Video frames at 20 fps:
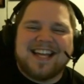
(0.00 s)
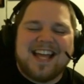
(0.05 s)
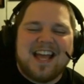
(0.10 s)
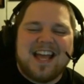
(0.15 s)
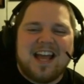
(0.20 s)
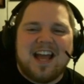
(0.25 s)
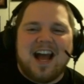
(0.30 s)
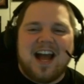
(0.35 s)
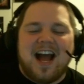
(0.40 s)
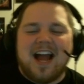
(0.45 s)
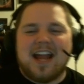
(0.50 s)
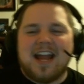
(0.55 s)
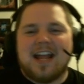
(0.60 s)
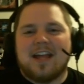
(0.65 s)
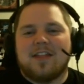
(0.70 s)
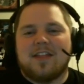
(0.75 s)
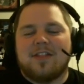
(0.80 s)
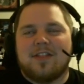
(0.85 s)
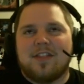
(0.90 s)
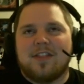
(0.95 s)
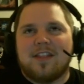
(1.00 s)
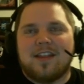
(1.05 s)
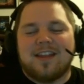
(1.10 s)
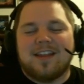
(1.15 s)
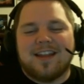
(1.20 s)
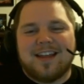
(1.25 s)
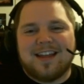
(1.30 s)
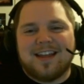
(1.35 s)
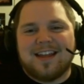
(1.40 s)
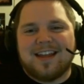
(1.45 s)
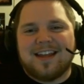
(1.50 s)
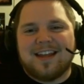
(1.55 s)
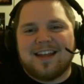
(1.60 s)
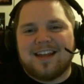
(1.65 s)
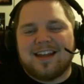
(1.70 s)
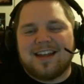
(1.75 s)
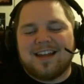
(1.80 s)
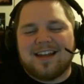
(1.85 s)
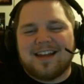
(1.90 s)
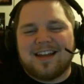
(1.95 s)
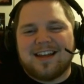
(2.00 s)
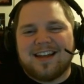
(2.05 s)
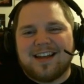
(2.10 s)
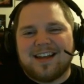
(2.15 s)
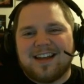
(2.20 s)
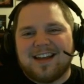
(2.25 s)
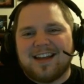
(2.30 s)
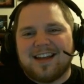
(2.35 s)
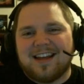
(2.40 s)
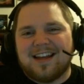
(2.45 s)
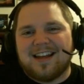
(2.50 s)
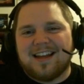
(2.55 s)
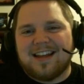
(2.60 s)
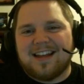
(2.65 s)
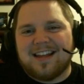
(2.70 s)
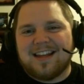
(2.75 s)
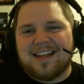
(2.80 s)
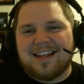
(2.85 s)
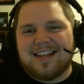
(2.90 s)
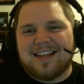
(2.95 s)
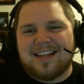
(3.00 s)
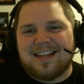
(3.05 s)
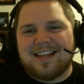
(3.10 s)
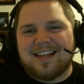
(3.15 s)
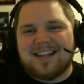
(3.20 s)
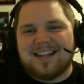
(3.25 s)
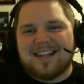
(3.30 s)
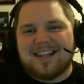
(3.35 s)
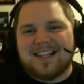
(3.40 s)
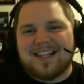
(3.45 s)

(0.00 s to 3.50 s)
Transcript: This person isn't speaking.